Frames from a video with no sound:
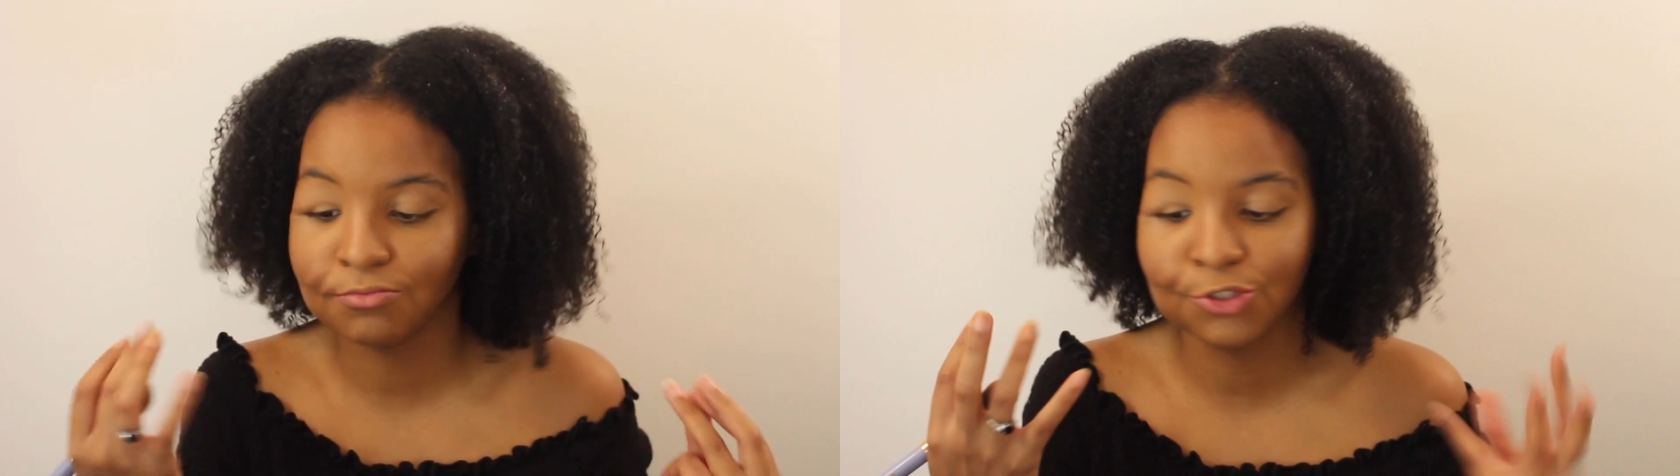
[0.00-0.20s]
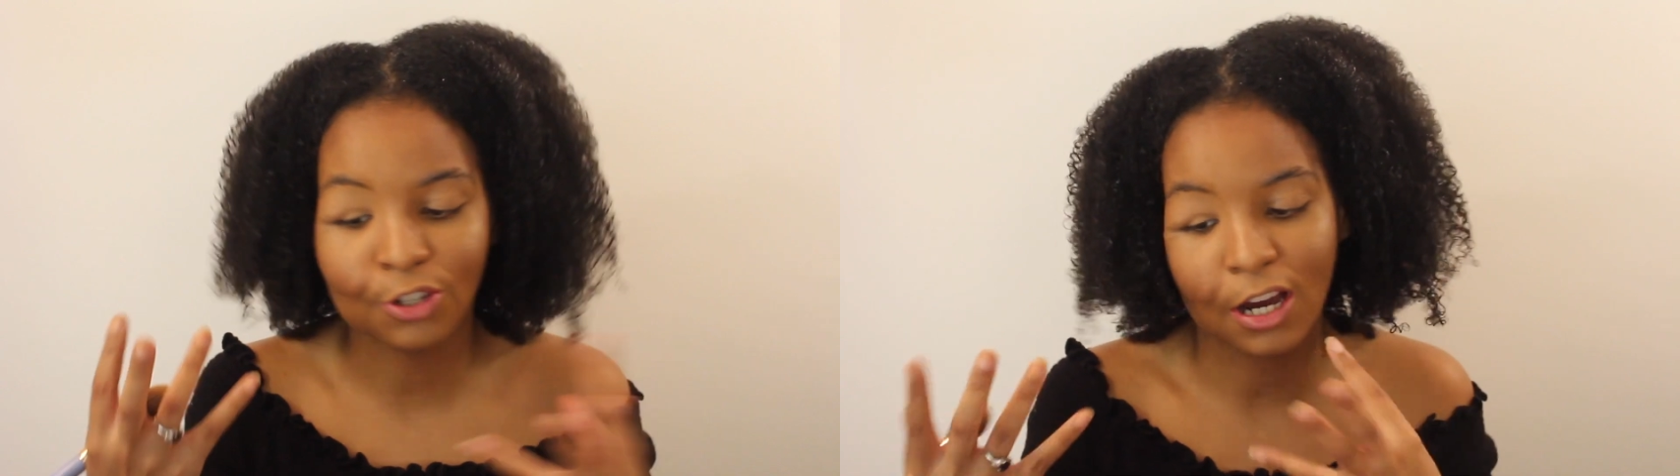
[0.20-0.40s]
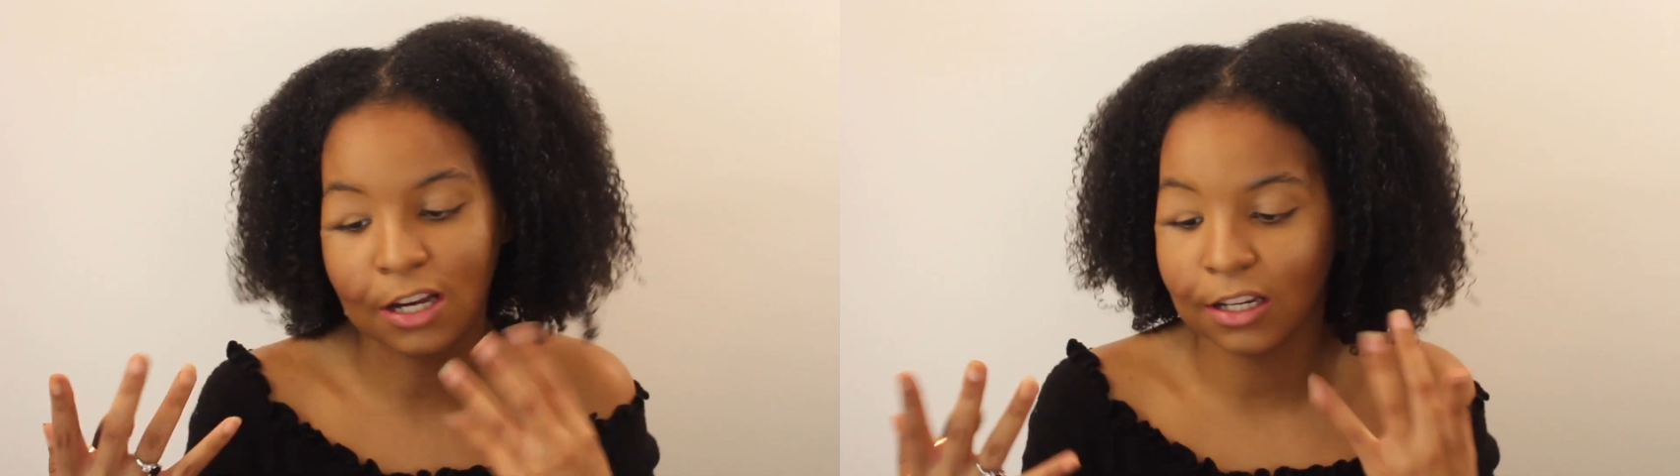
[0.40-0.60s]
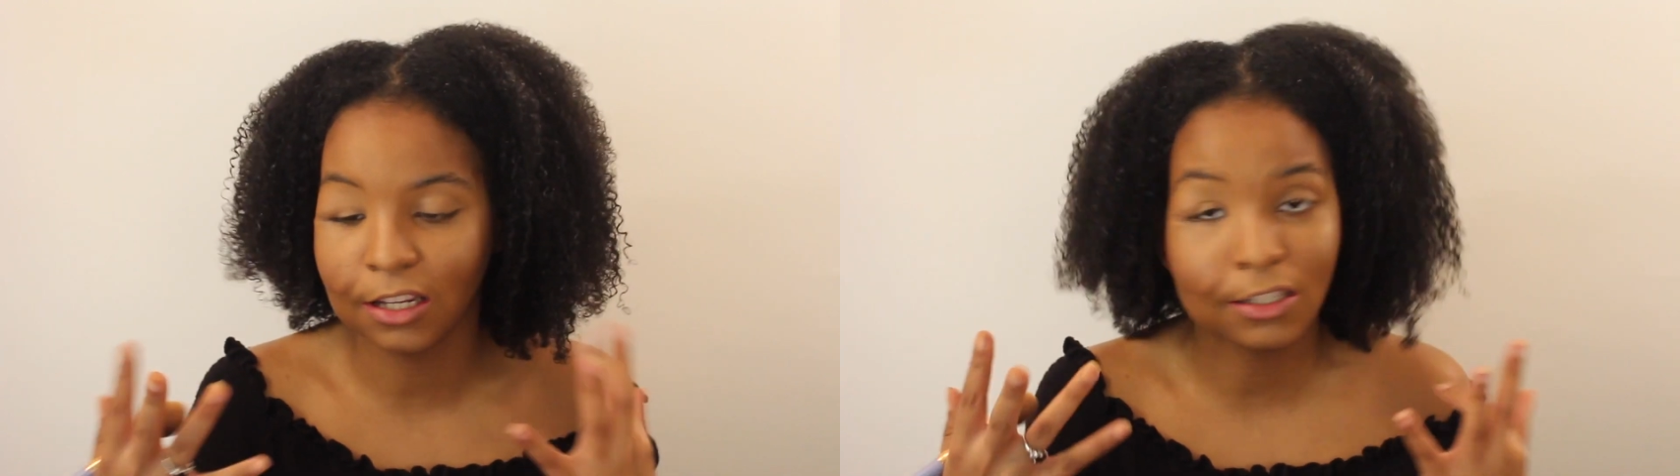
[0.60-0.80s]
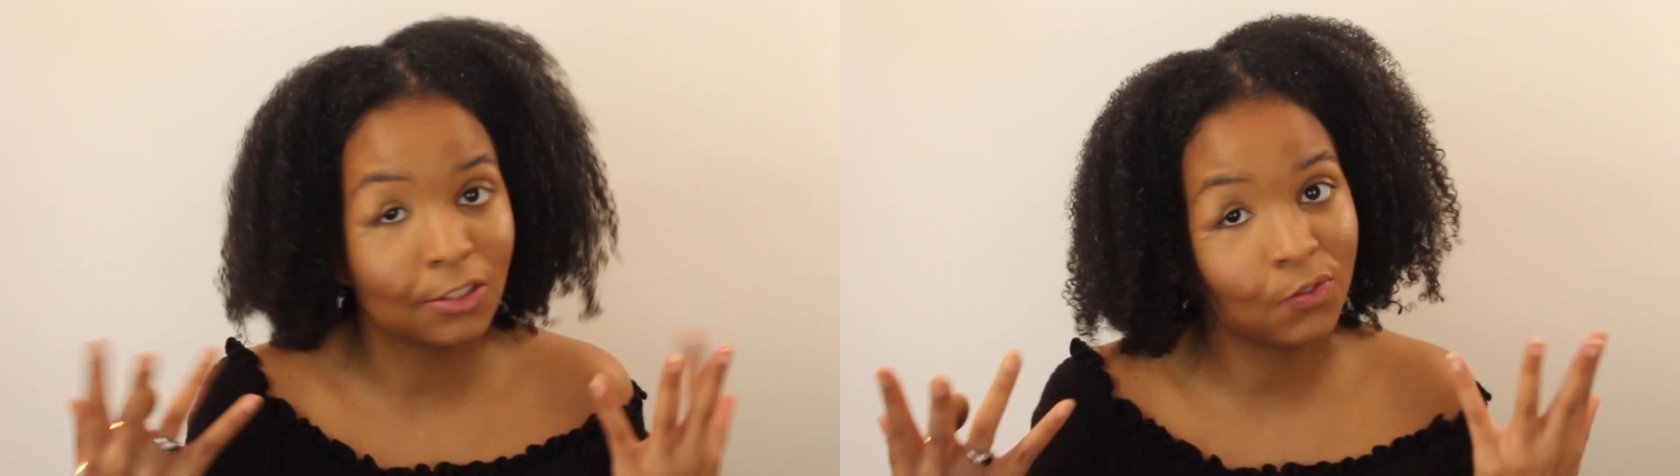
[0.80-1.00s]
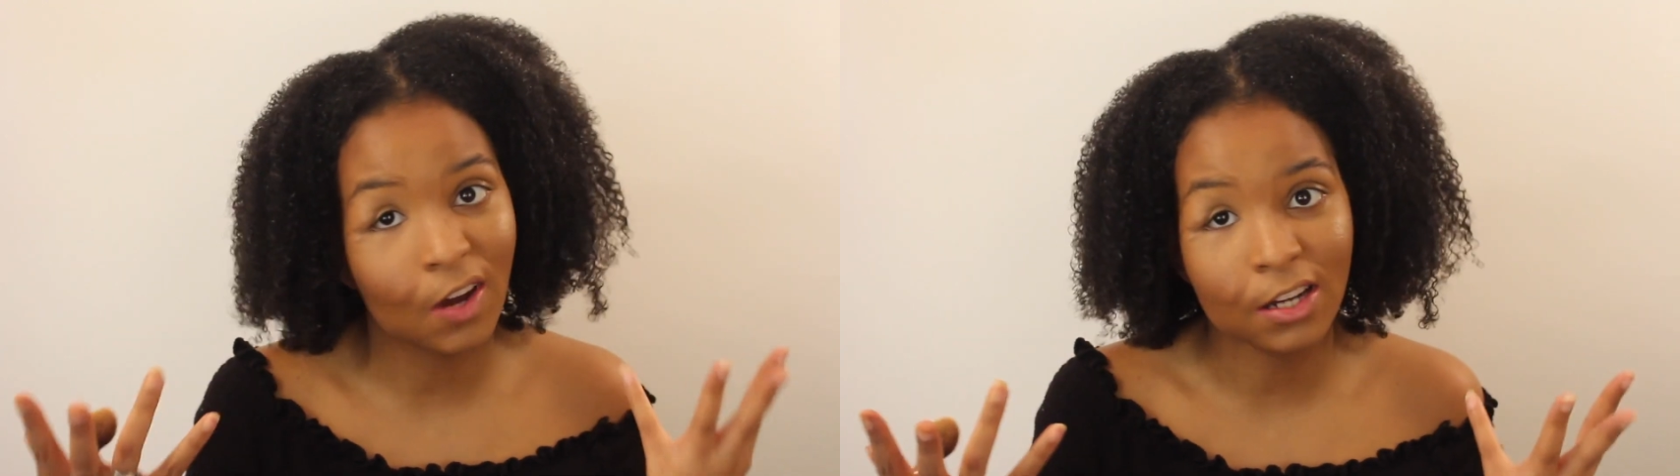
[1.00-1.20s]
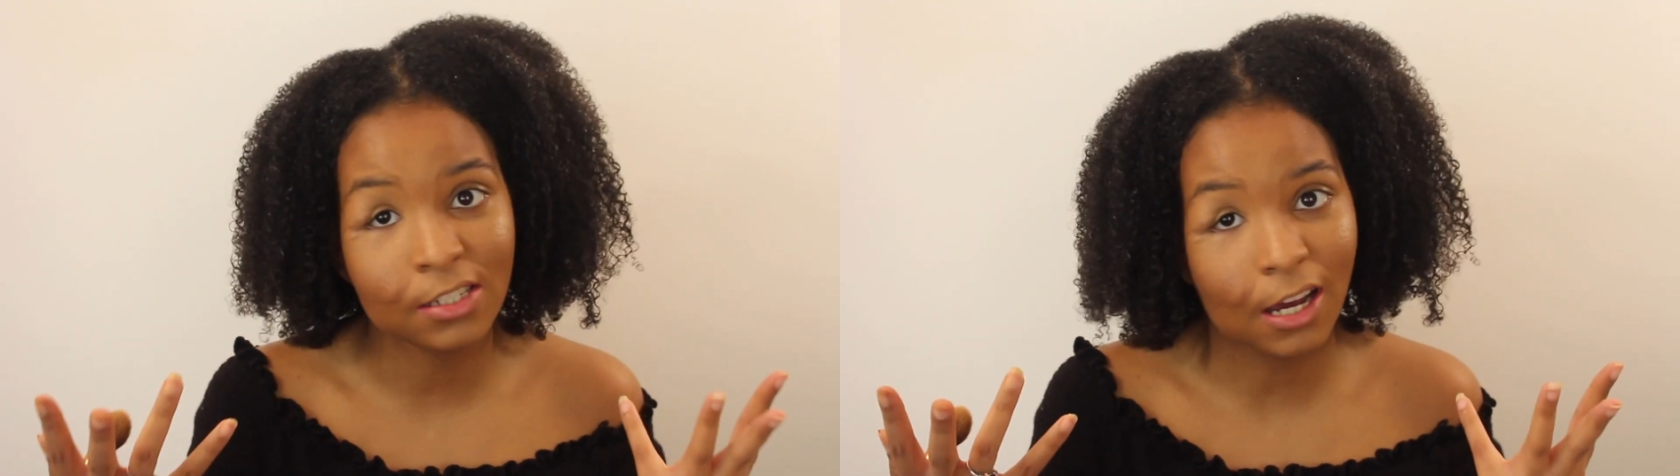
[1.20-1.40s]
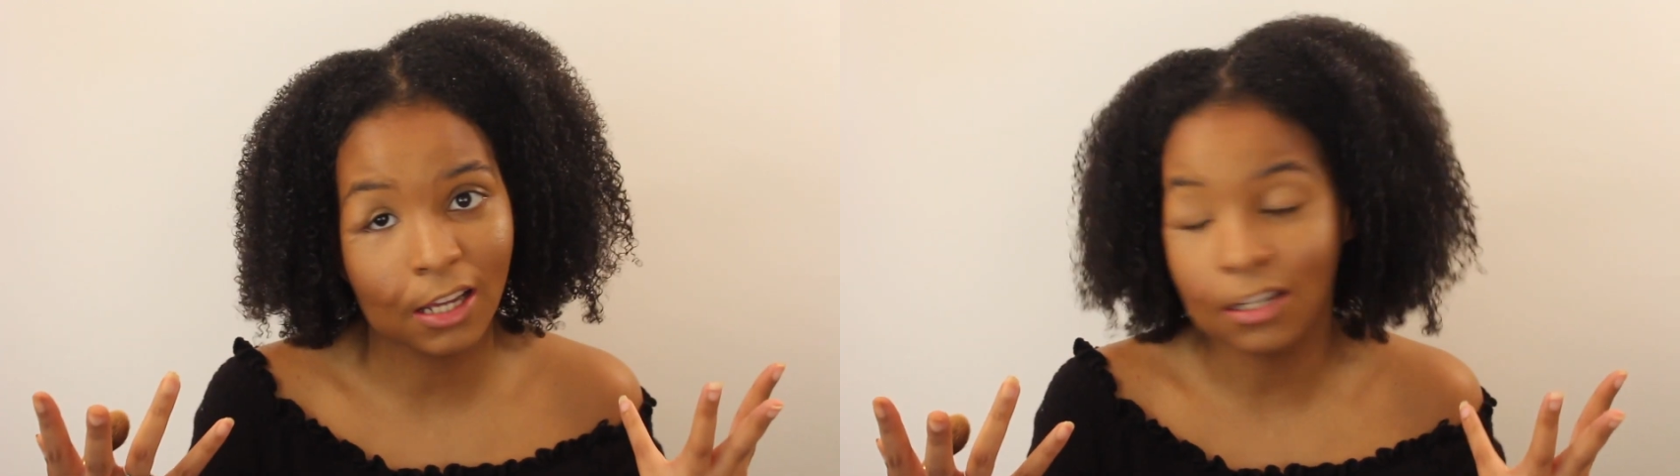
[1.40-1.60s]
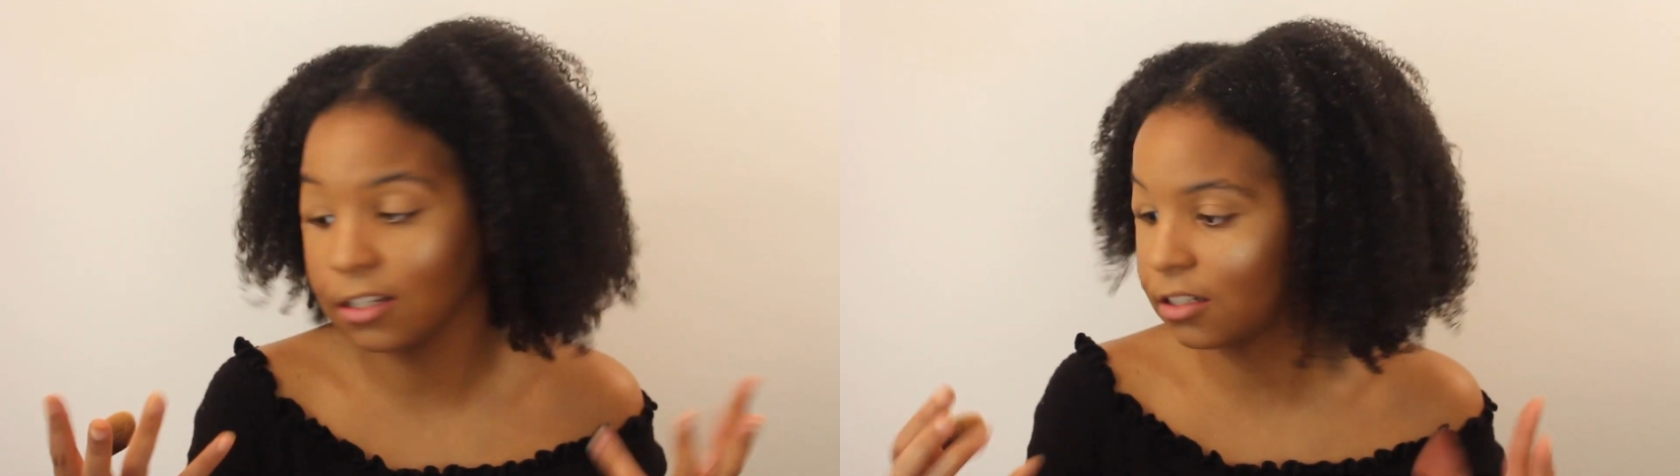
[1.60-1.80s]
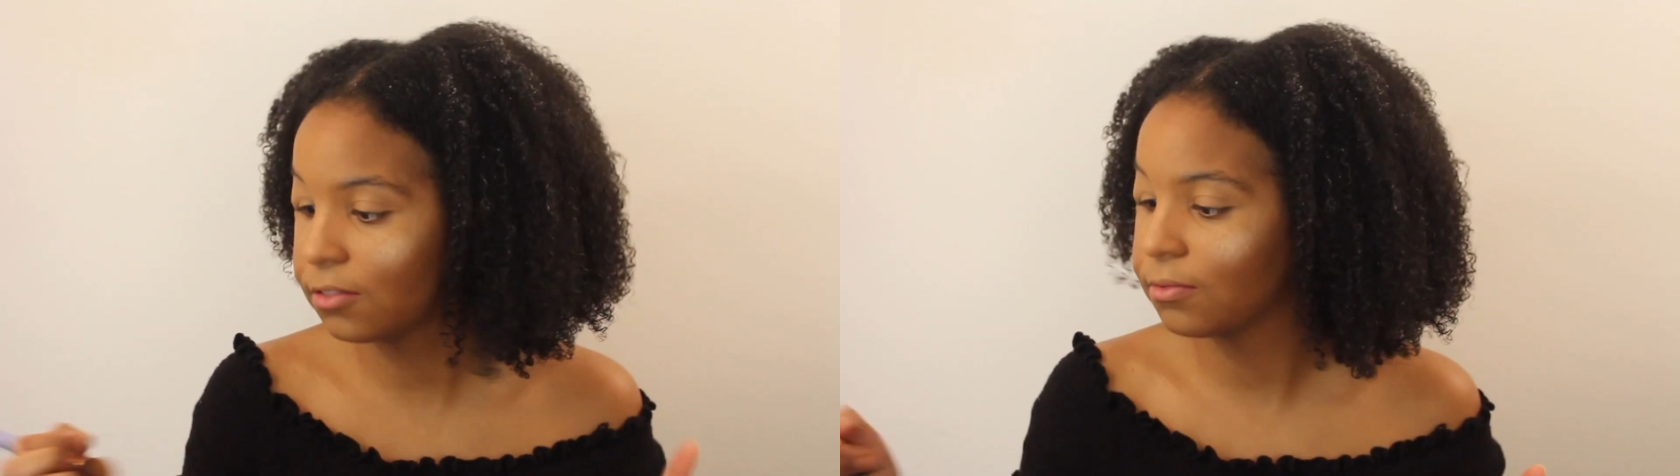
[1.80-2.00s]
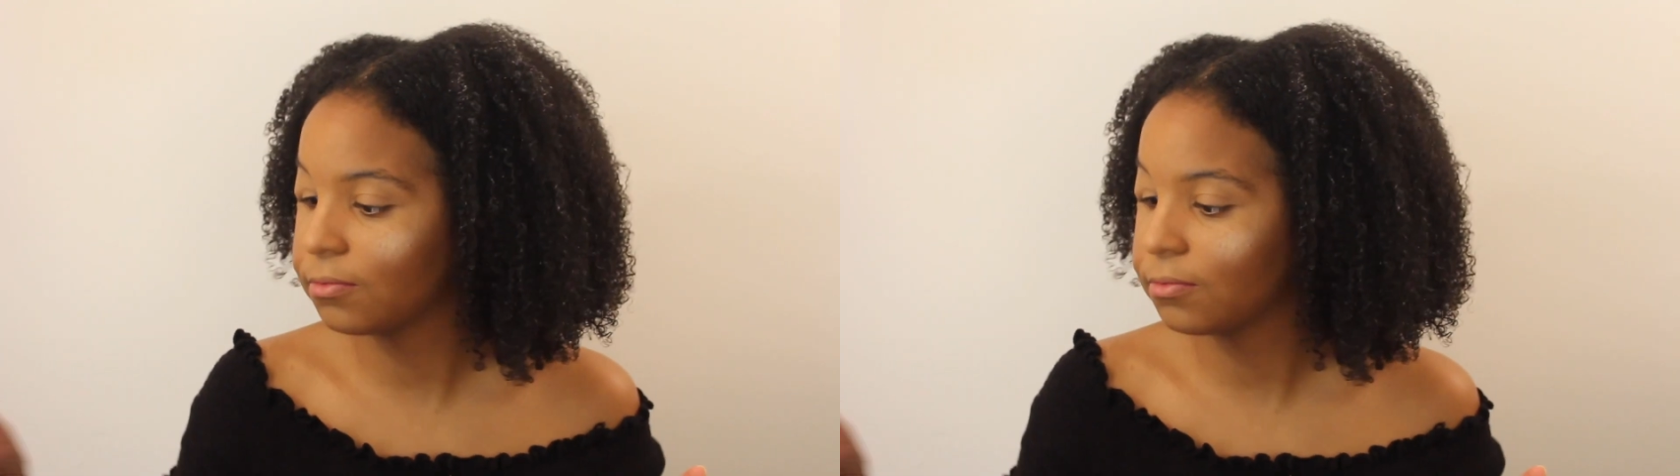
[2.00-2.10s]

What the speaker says: try to get this fox eye look.